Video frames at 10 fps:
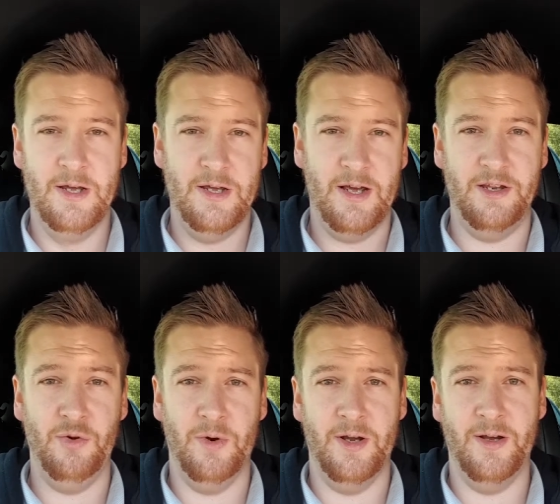and you
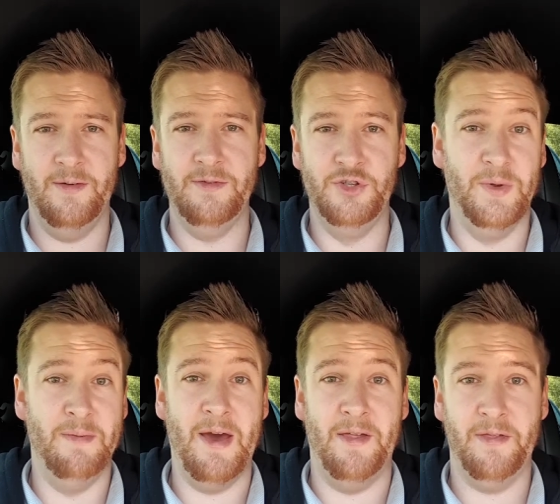are doing the
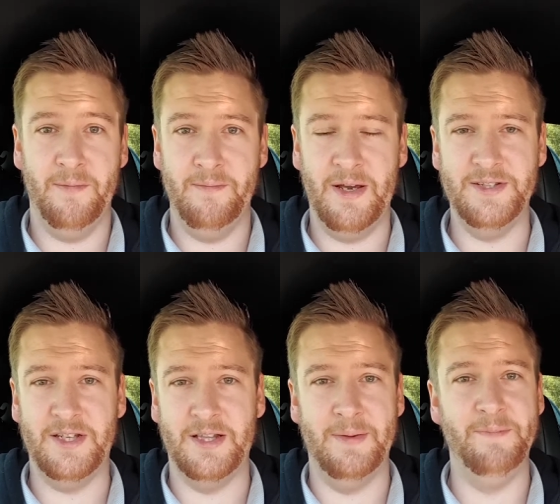math, basically.